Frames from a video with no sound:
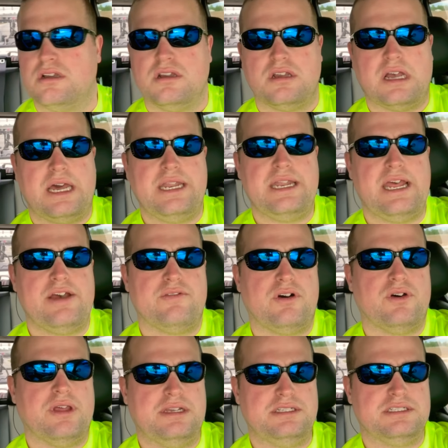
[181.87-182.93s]
I didn't have all
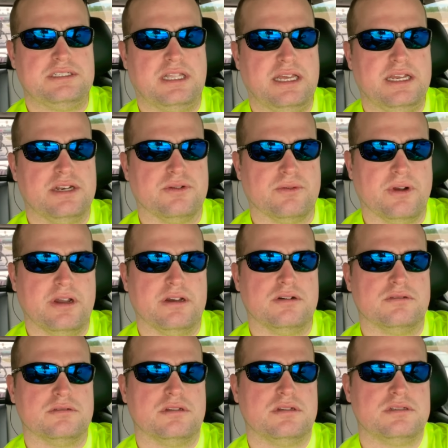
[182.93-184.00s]
that just laying
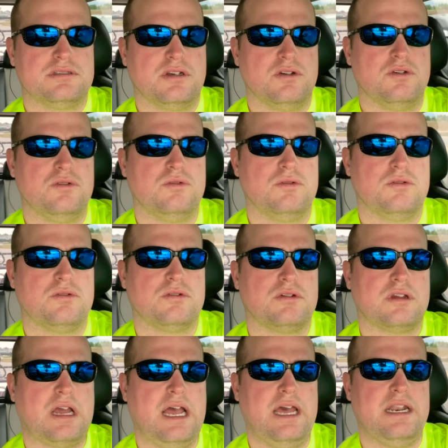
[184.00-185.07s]
around. So
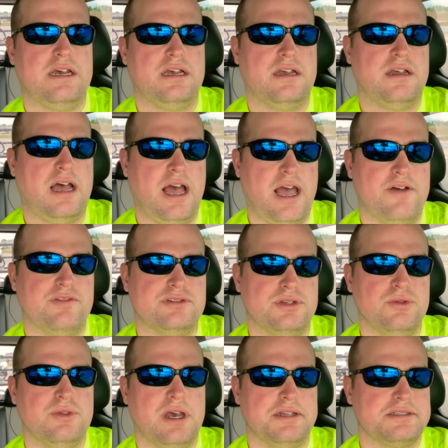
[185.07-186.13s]
I had a I have a
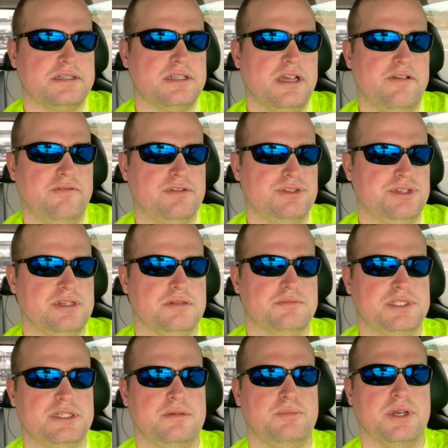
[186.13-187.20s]
2011
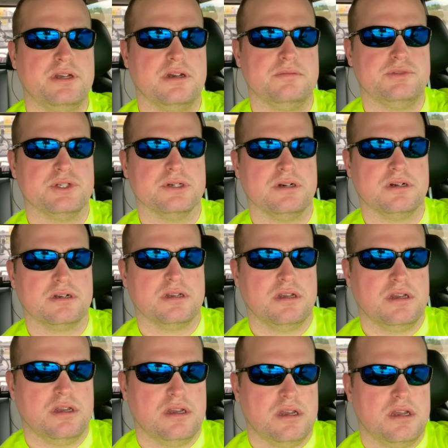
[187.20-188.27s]
GMC pickup truck
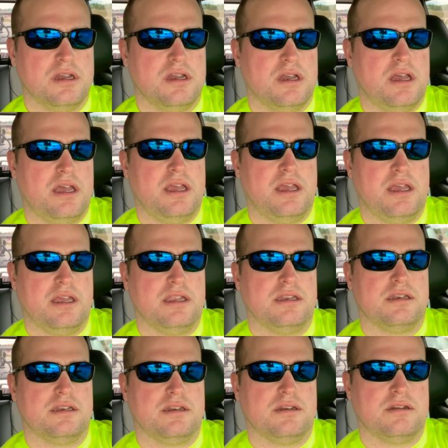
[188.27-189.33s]

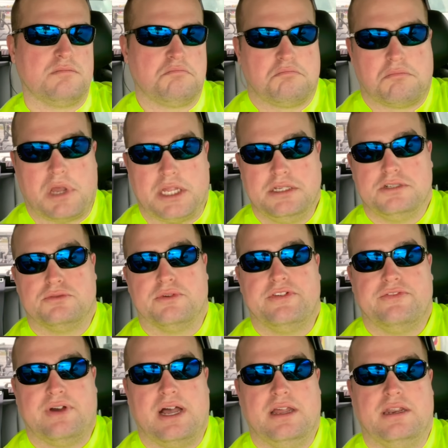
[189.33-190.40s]
and I just
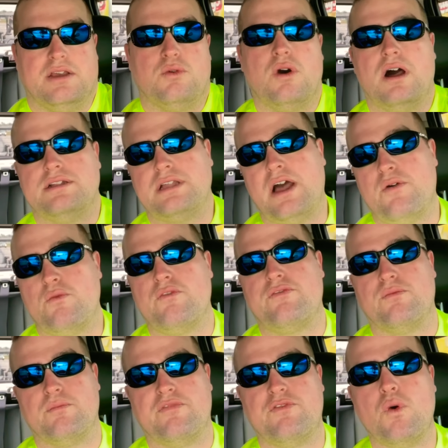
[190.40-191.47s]
refinanced. Well, I,
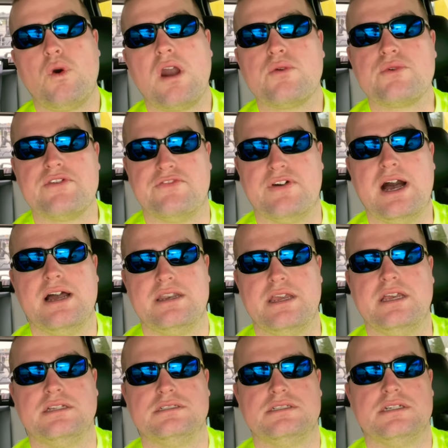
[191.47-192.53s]
before I
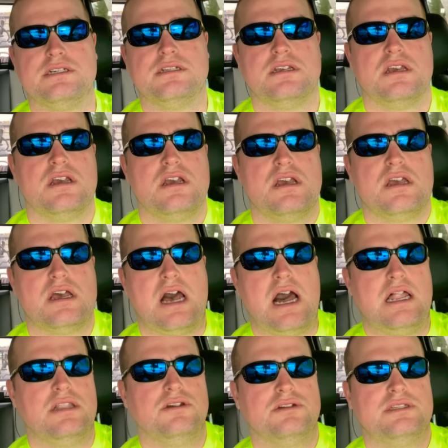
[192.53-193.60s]
refinanced it, I
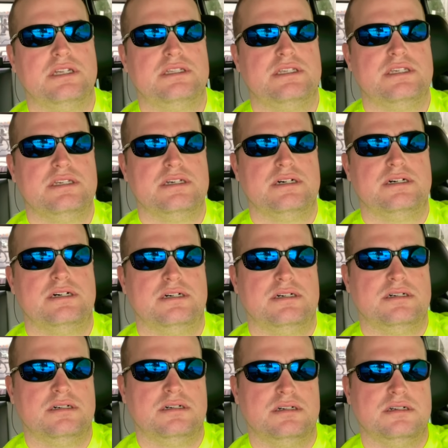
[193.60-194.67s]
looked at the
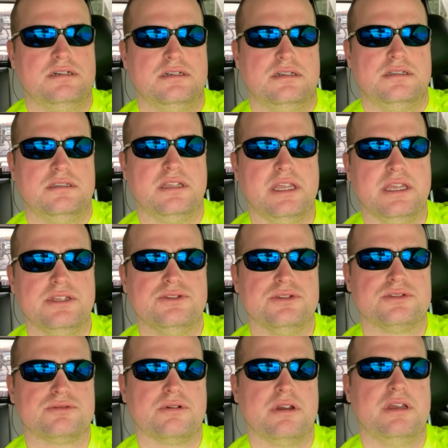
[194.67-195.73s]
uh, the interest
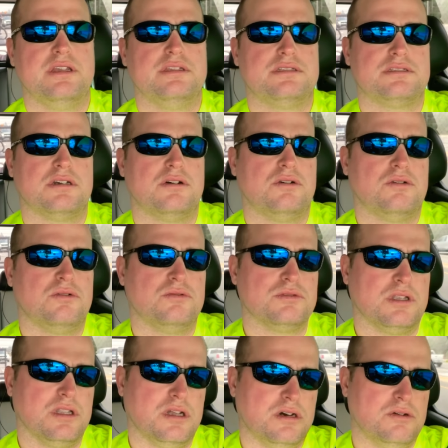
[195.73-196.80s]
rates on the
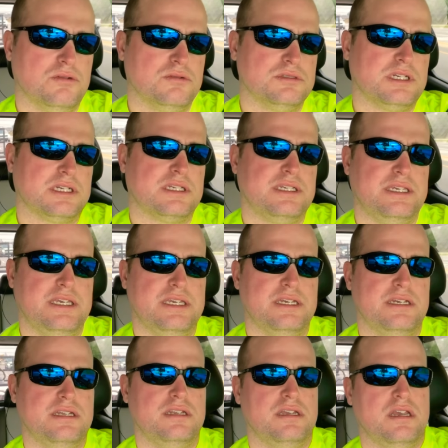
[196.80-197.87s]
loans I could get,